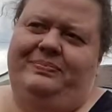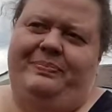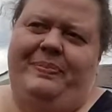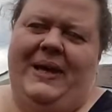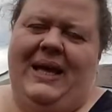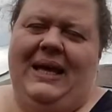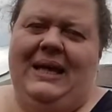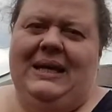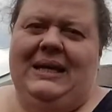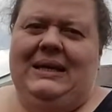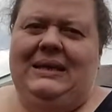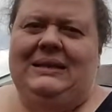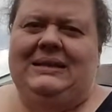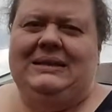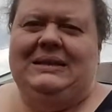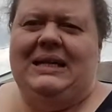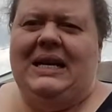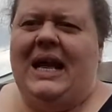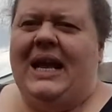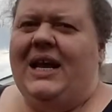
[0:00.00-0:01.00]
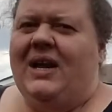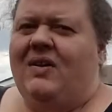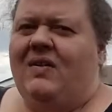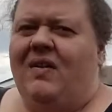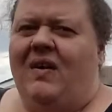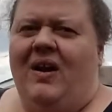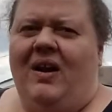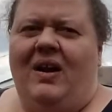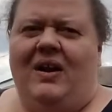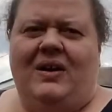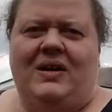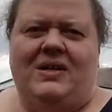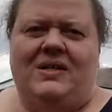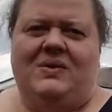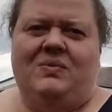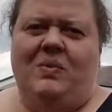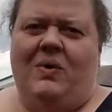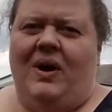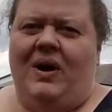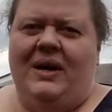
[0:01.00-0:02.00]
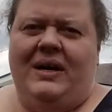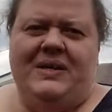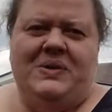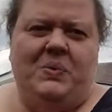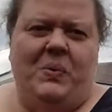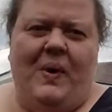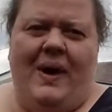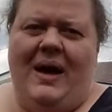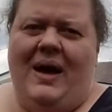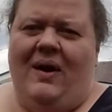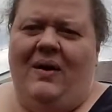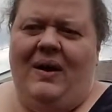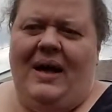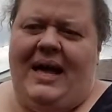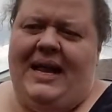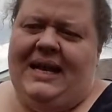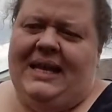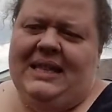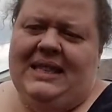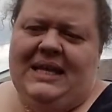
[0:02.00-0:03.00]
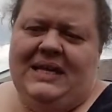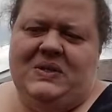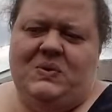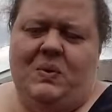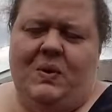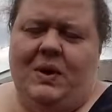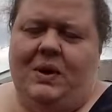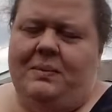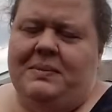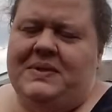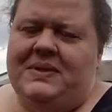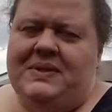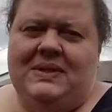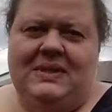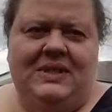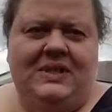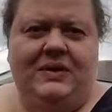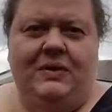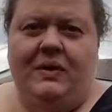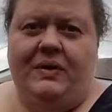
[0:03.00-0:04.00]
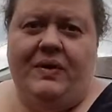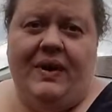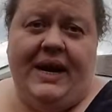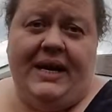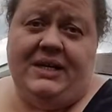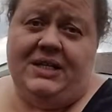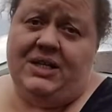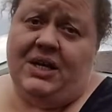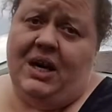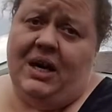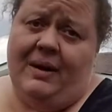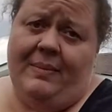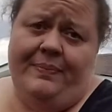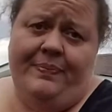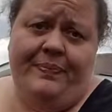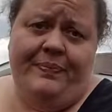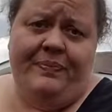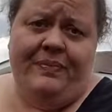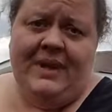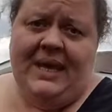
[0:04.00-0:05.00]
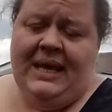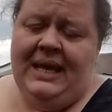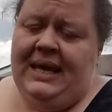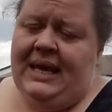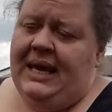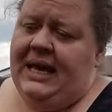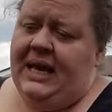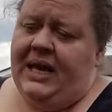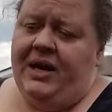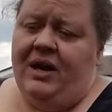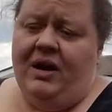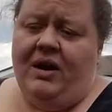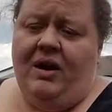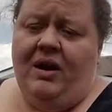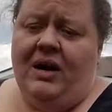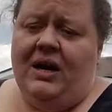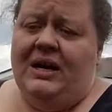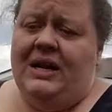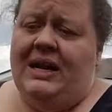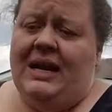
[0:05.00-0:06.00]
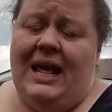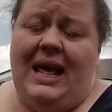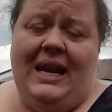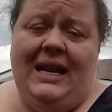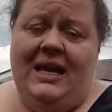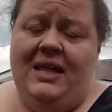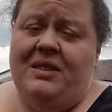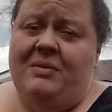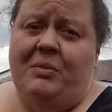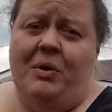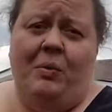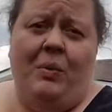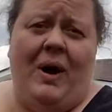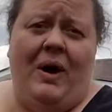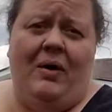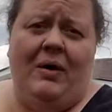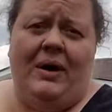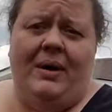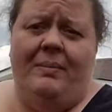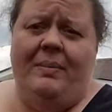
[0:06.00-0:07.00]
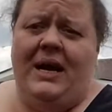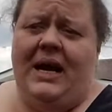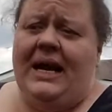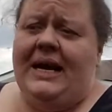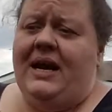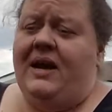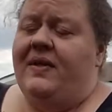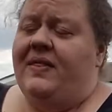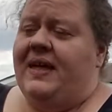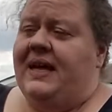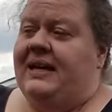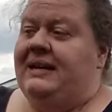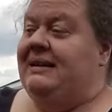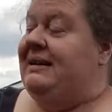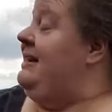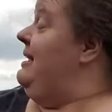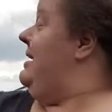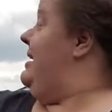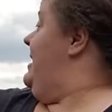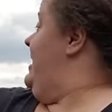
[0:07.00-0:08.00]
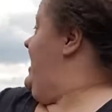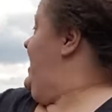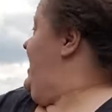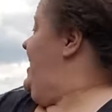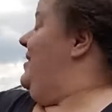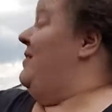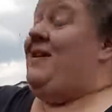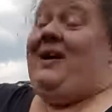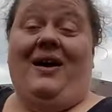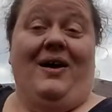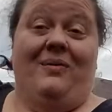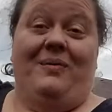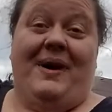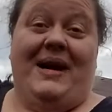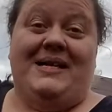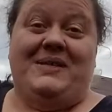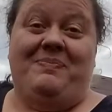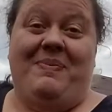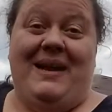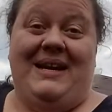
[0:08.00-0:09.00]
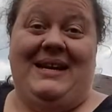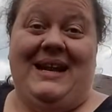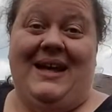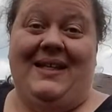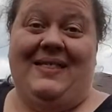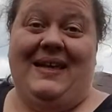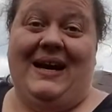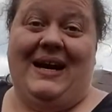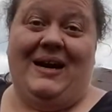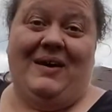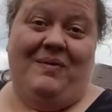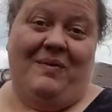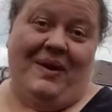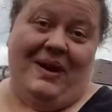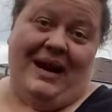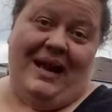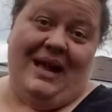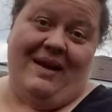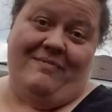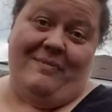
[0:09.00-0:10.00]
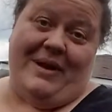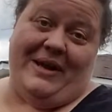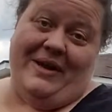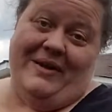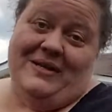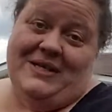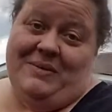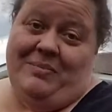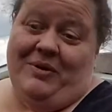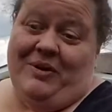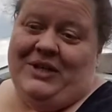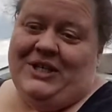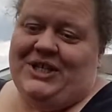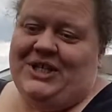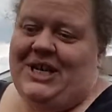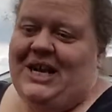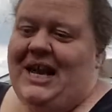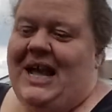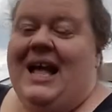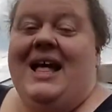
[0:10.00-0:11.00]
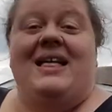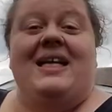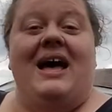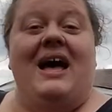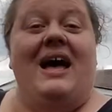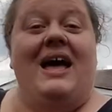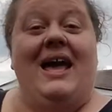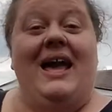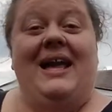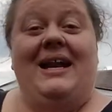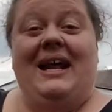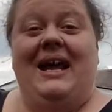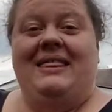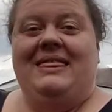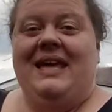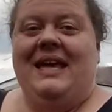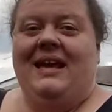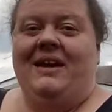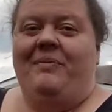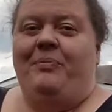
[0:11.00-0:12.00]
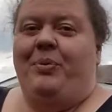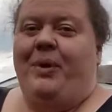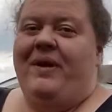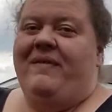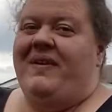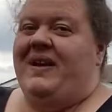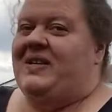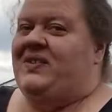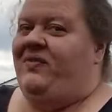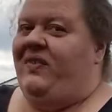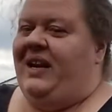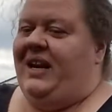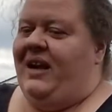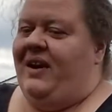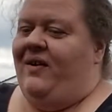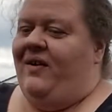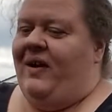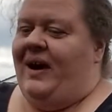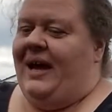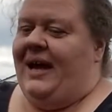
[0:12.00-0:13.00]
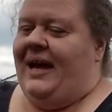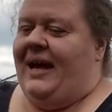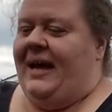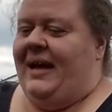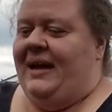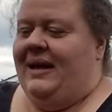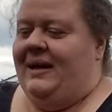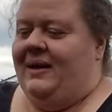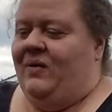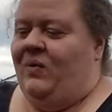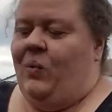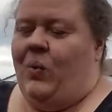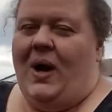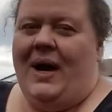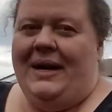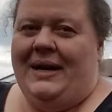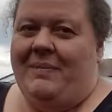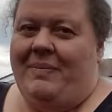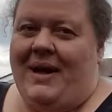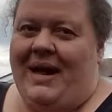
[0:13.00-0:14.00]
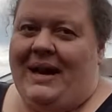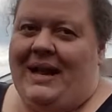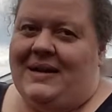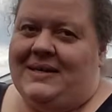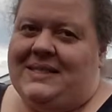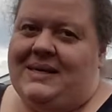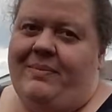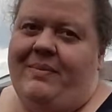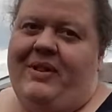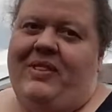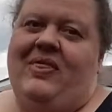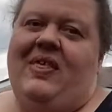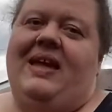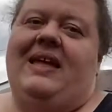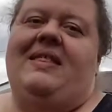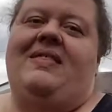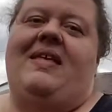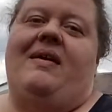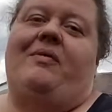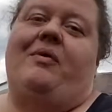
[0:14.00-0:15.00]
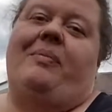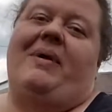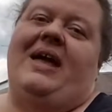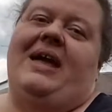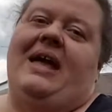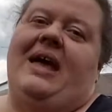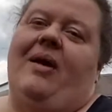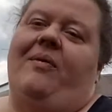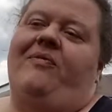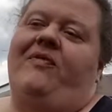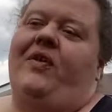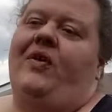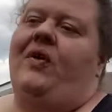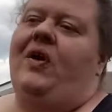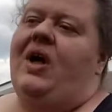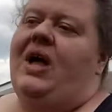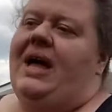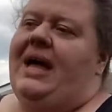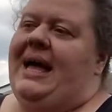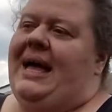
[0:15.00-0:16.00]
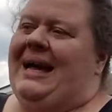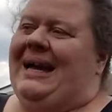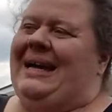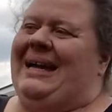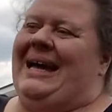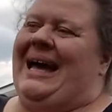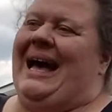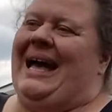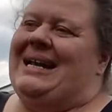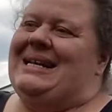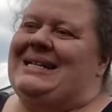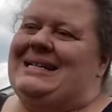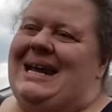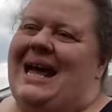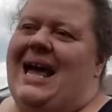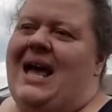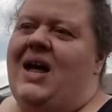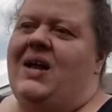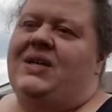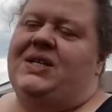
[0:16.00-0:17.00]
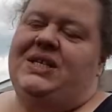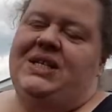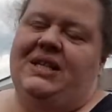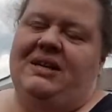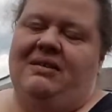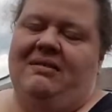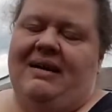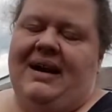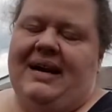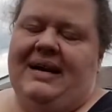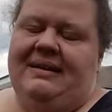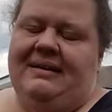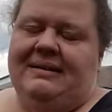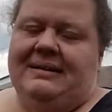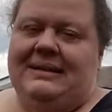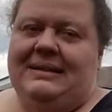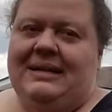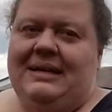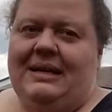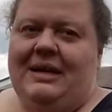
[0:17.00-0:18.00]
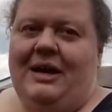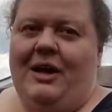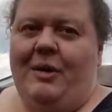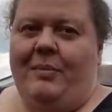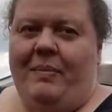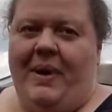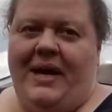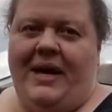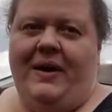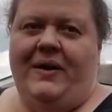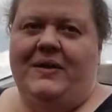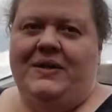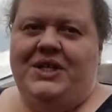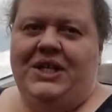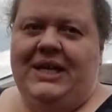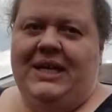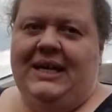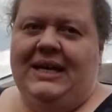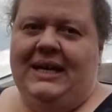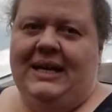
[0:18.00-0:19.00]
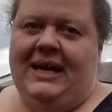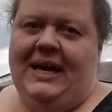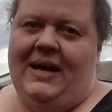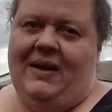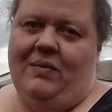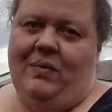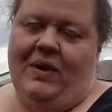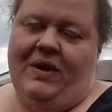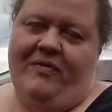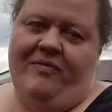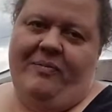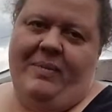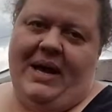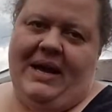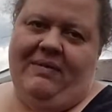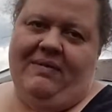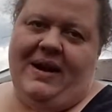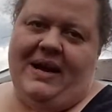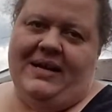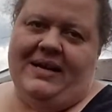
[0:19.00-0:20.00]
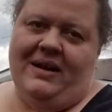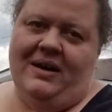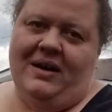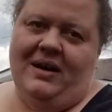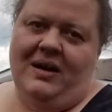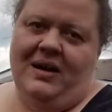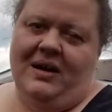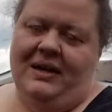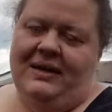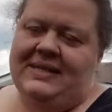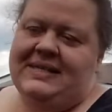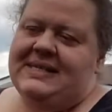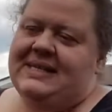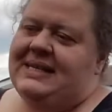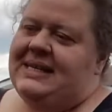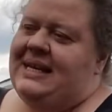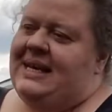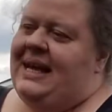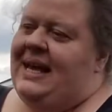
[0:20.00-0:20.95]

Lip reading: big night crawlers work as well. Any of these worms do a great job in your garden, and any of them are welcome. I know that in a raised bed down there where I have my goji bush, and I think in a previous video I whined about how someone, thinking they were being helpful, cut down to the ground my goji and one of my red currants,